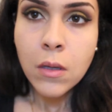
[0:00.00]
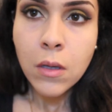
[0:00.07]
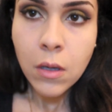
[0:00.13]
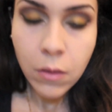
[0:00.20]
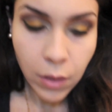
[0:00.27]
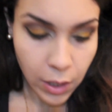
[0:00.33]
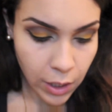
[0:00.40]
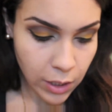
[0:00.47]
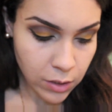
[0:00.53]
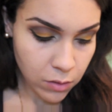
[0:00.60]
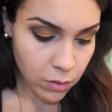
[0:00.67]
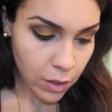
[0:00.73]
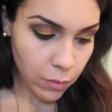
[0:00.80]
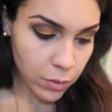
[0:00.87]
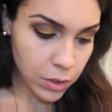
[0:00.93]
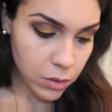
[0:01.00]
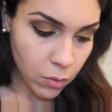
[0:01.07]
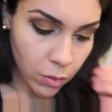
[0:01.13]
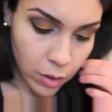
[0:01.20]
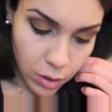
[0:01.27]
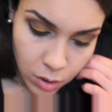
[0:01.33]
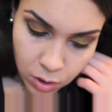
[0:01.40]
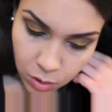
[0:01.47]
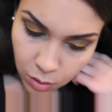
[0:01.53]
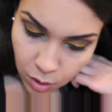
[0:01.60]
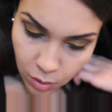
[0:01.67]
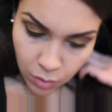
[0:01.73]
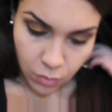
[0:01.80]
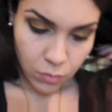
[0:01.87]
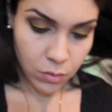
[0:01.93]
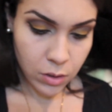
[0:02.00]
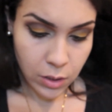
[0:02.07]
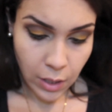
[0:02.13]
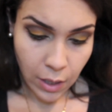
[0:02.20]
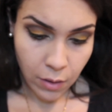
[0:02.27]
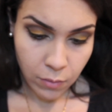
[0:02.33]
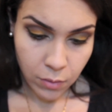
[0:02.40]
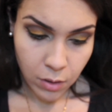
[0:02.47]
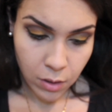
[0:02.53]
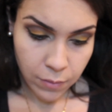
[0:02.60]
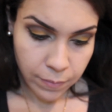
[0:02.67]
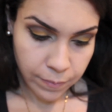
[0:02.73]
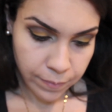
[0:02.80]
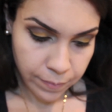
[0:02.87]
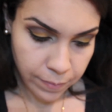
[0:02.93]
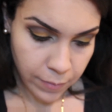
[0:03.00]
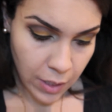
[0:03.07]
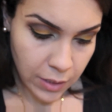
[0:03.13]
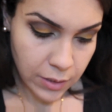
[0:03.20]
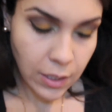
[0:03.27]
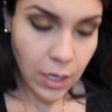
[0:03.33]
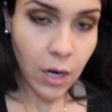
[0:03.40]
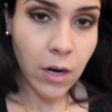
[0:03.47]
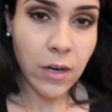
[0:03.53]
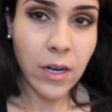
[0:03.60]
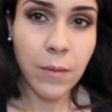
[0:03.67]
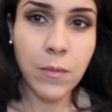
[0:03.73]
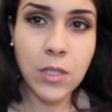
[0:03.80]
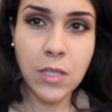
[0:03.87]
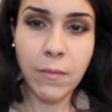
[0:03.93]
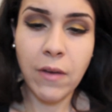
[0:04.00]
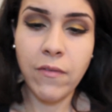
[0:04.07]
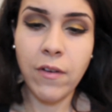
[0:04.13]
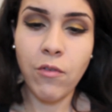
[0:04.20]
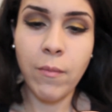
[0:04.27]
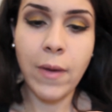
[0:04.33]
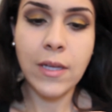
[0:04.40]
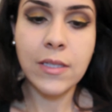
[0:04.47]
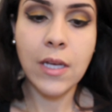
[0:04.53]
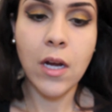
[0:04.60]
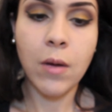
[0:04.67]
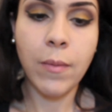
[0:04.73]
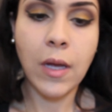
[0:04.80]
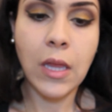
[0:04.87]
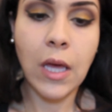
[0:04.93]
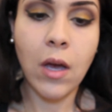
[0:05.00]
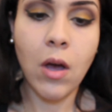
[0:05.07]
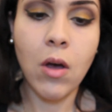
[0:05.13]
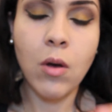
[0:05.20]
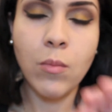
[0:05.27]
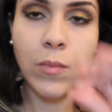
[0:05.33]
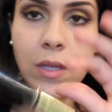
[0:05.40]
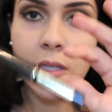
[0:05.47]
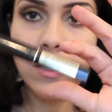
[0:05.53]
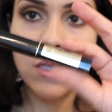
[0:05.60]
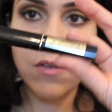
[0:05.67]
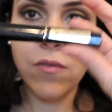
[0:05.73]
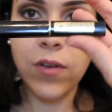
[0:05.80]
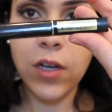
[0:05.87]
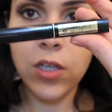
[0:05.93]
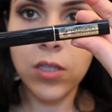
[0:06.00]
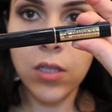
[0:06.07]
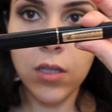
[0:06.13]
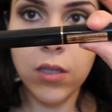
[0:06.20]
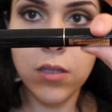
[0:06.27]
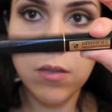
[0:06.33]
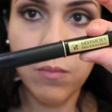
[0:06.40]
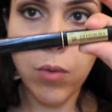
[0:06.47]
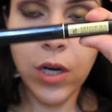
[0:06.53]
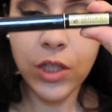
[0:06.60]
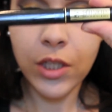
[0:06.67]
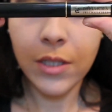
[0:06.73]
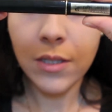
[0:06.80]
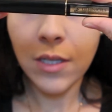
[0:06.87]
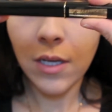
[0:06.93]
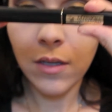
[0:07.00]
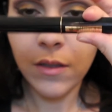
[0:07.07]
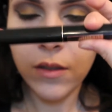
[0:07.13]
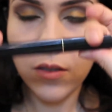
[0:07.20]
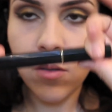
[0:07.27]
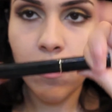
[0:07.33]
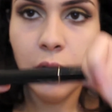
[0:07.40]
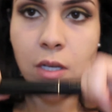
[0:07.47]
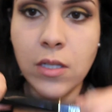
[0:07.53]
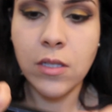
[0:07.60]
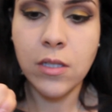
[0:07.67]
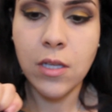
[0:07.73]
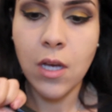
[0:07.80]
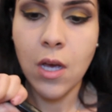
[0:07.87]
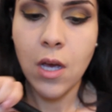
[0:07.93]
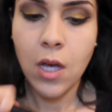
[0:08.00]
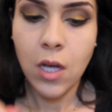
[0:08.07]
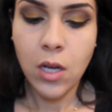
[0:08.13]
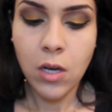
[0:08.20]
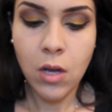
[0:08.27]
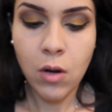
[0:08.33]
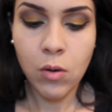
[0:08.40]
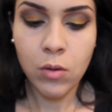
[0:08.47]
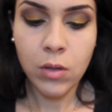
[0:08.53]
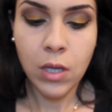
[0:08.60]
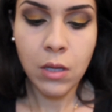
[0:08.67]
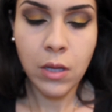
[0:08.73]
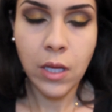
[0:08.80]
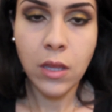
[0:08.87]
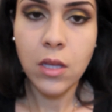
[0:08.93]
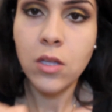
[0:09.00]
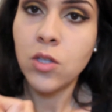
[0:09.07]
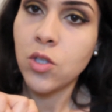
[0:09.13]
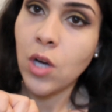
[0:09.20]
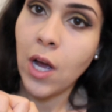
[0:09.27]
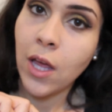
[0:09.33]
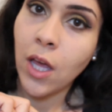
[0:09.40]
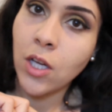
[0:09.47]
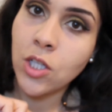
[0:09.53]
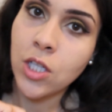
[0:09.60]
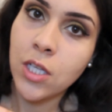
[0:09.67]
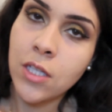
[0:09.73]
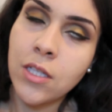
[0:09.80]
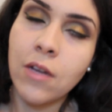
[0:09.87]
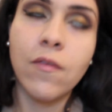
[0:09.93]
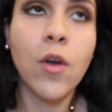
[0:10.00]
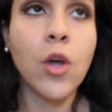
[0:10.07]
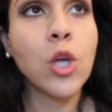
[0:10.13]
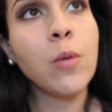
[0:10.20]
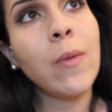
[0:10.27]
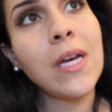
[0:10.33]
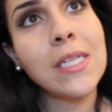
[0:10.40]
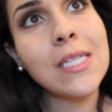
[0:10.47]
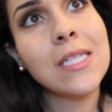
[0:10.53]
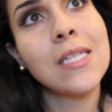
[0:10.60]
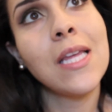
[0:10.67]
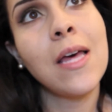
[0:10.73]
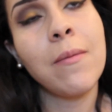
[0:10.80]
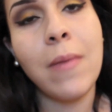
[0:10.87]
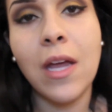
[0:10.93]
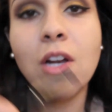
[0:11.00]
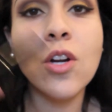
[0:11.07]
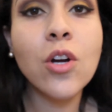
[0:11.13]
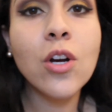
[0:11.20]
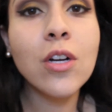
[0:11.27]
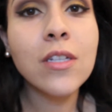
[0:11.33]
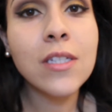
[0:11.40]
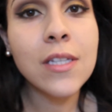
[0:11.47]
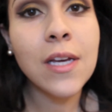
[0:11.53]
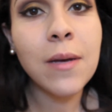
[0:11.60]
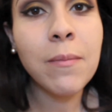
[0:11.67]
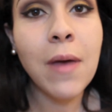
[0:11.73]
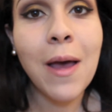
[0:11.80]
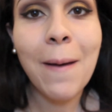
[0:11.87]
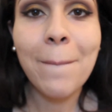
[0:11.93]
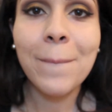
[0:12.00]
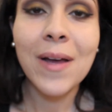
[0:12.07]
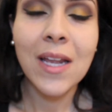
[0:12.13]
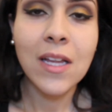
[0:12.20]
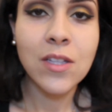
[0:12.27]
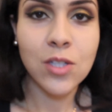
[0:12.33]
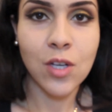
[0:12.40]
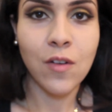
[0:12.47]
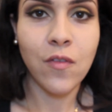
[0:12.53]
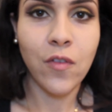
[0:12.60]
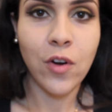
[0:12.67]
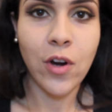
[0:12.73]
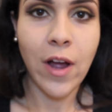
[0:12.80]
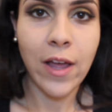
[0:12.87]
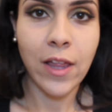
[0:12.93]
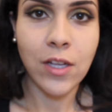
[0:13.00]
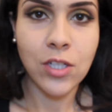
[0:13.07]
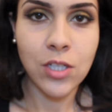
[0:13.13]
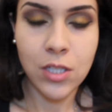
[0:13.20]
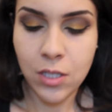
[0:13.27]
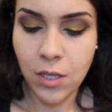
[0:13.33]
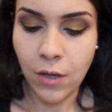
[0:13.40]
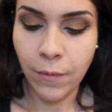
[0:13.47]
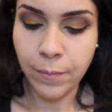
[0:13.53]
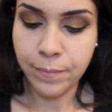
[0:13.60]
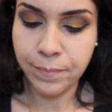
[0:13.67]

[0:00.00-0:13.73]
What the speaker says: Okay, so now we're just going to use our mascara, and I'm using my favorite mascara by Lancome. It's the Definicils Precious Cells. So this not only lengthens your eyelashes and volumizes them and curls them, but it's good for your eyelashes too.